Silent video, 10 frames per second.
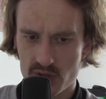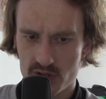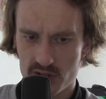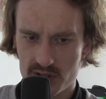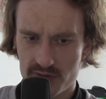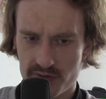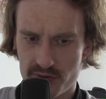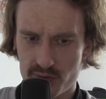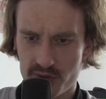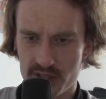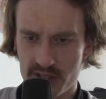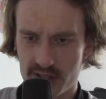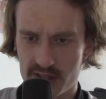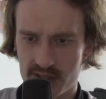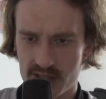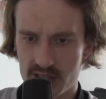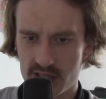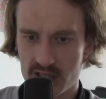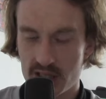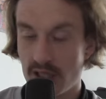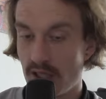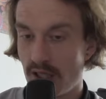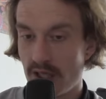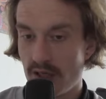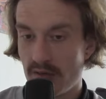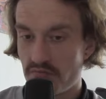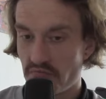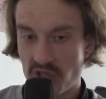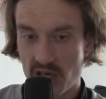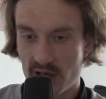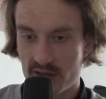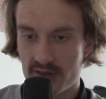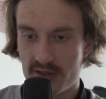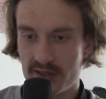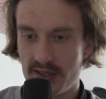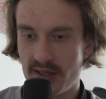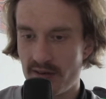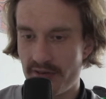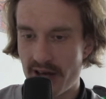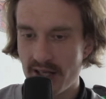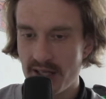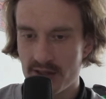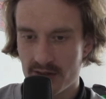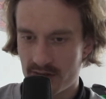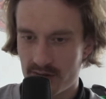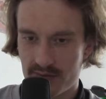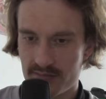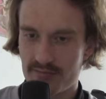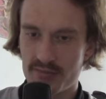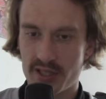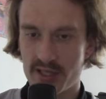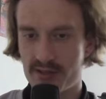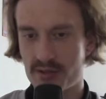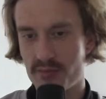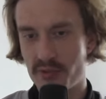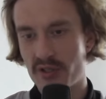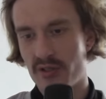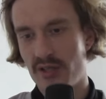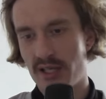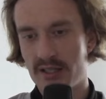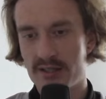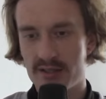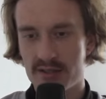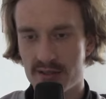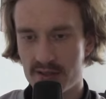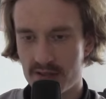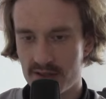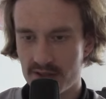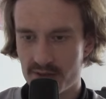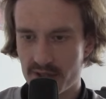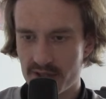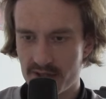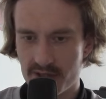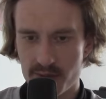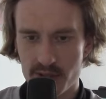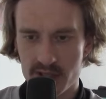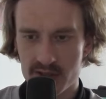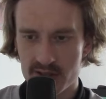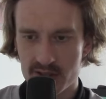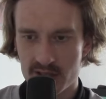just through these, in this little valley, or I guess it could be called like this is where the city begins.